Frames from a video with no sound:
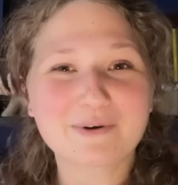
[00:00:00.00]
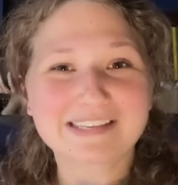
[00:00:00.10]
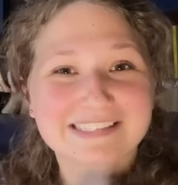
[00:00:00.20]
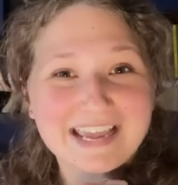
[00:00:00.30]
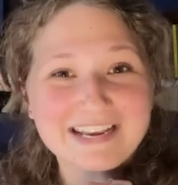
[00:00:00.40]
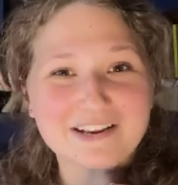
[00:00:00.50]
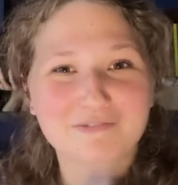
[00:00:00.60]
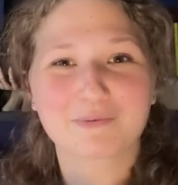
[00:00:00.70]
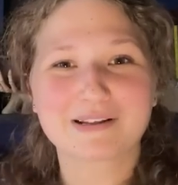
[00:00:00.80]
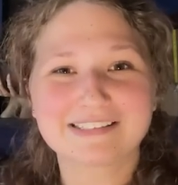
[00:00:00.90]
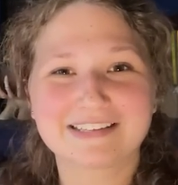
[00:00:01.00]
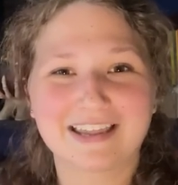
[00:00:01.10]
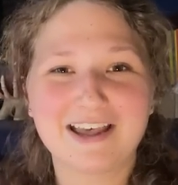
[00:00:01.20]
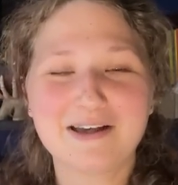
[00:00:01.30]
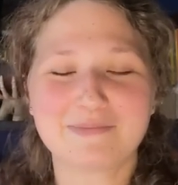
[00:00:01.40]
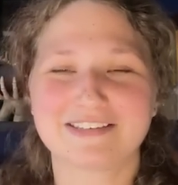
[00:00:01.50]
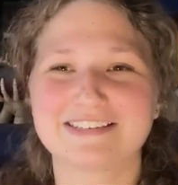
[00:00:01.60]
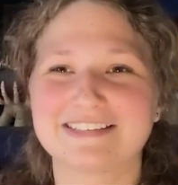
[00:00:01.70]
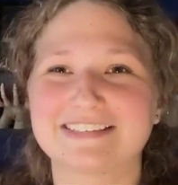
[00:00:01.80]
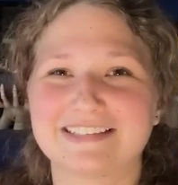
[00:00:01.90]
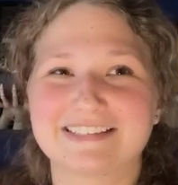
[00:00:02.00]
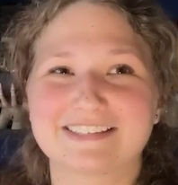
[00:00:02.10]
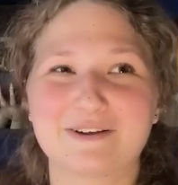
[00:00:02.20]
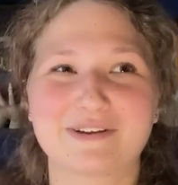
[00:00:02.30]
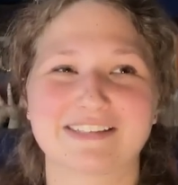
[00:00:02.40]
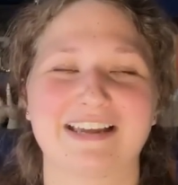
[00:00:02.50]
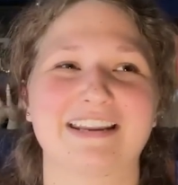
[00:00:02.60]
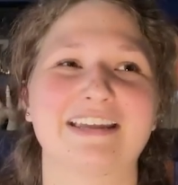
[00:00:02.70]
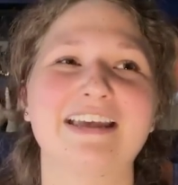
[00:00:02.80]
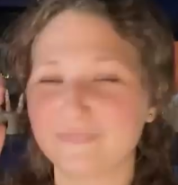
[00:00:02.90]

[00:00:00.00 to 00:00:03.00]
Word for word: excited for what's to come. It's just, it's so exciting.